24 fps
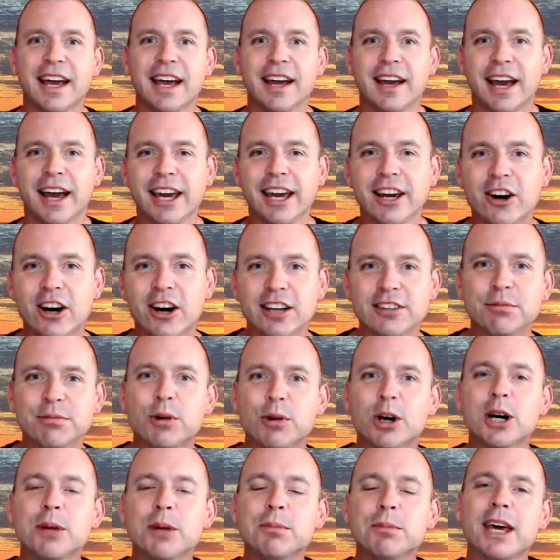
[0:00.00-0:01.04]
Hey guys, and
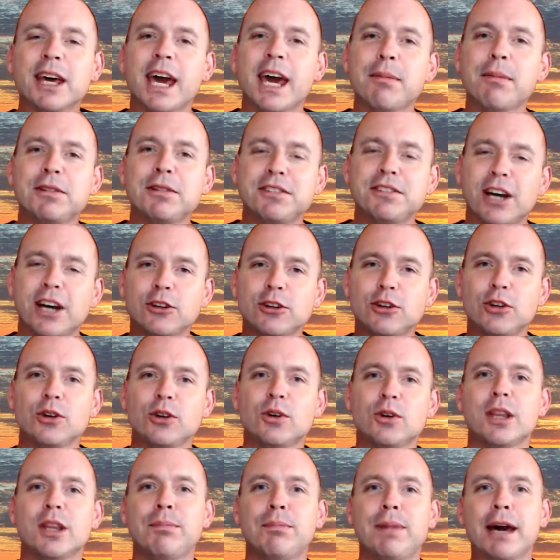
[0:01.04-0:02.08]
welcome to episode 2
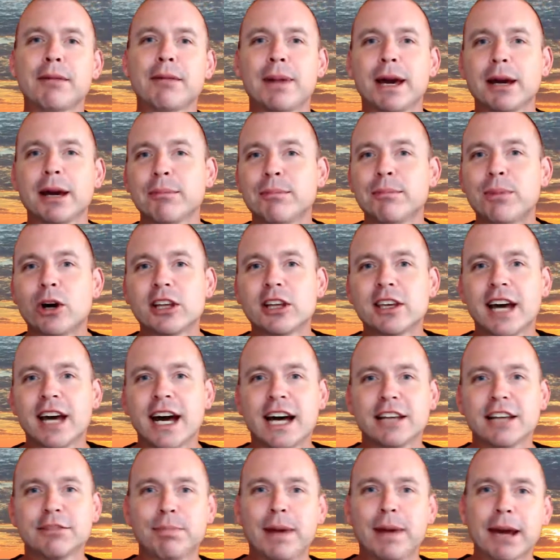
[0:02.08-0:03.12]
of the Backpacking
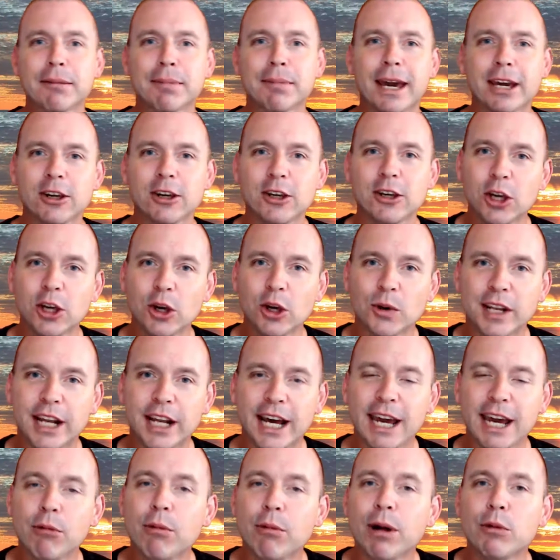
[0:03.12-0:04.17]
Podcast, Backpacker
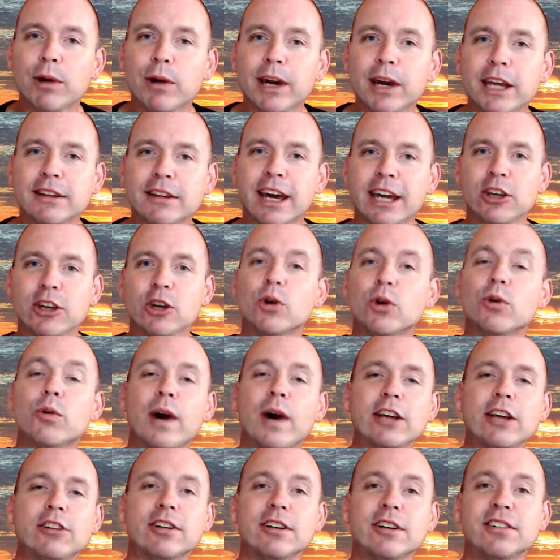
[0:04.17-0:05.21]
Q&A, where we take your
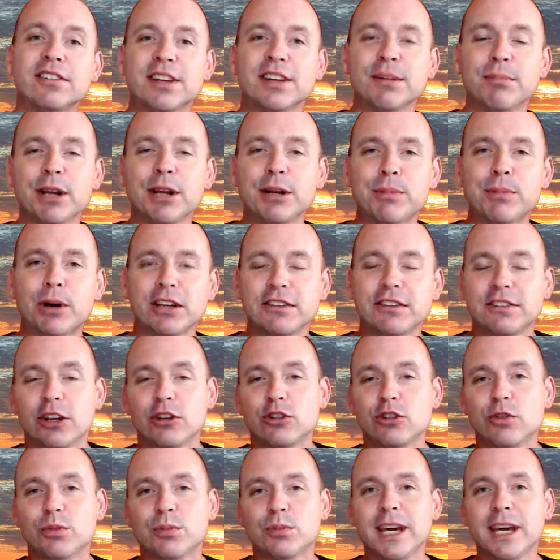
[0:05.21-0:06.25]
questions submitted by
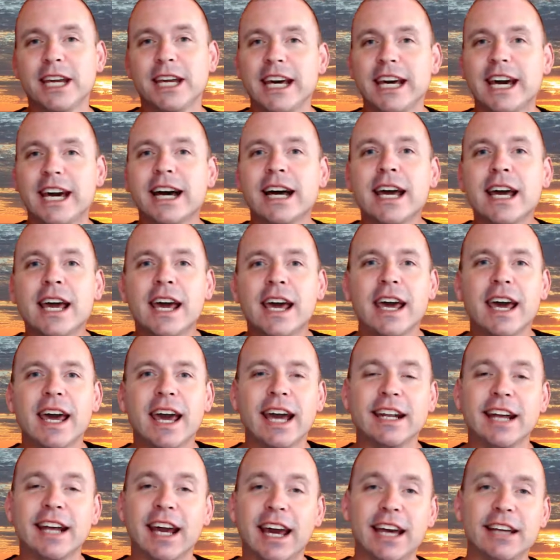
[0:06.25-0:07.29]
social media
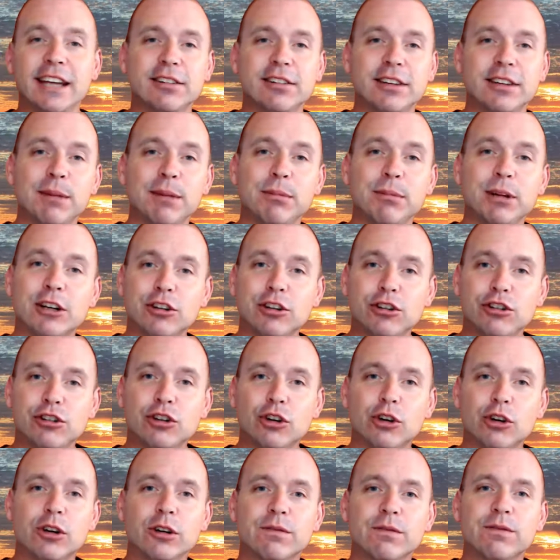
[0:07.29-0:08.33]
and answer them in a
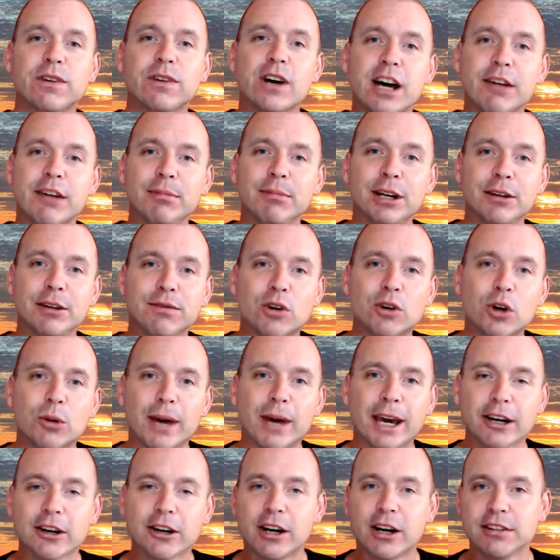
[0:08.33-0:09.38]
short 5-minute
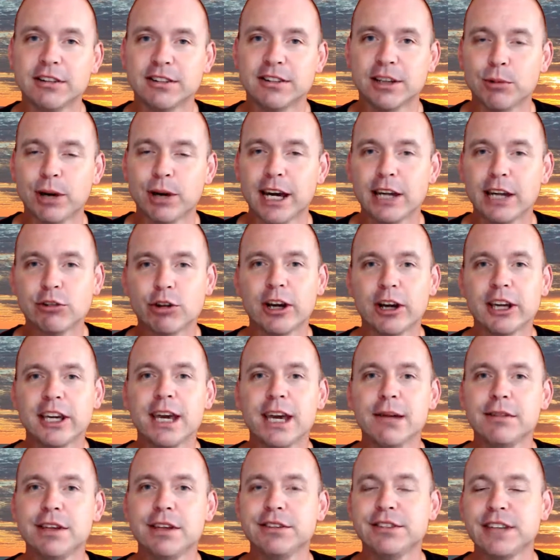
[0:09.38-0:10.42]
format, guys. So we're going to try and
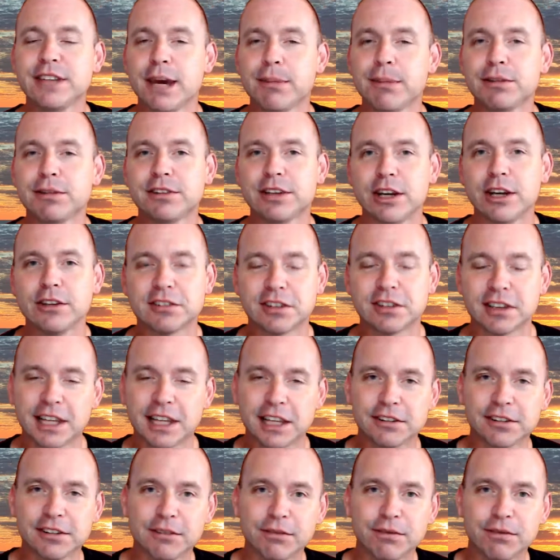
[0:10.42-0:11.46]
keep these episodes
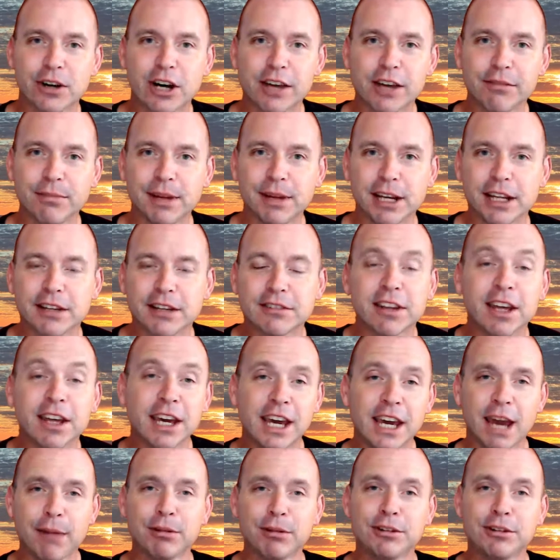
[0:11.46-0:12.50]
less than 5 minutes.
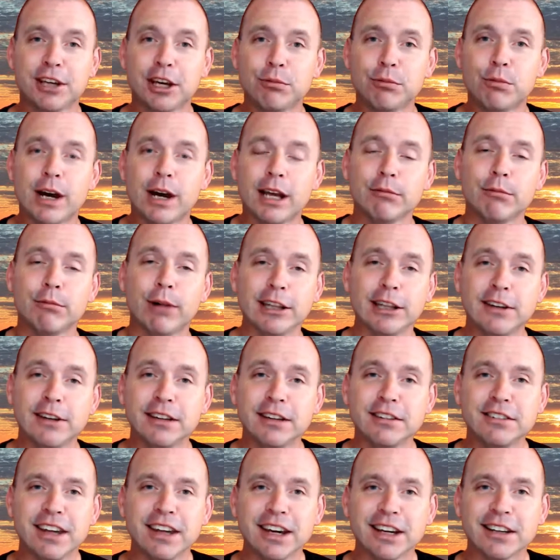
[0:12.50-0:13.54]
Episode 1 went
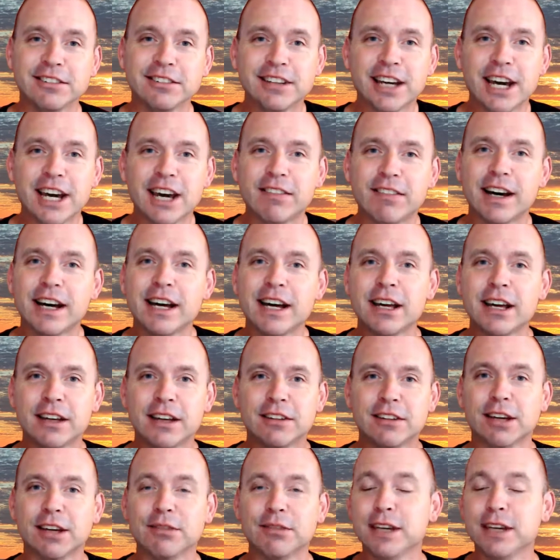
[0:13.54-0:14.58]
10 seconds over,
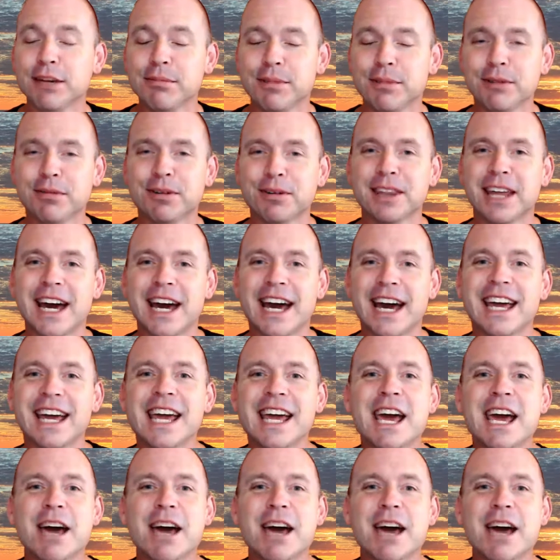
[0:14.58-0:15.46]
so forgive me for that.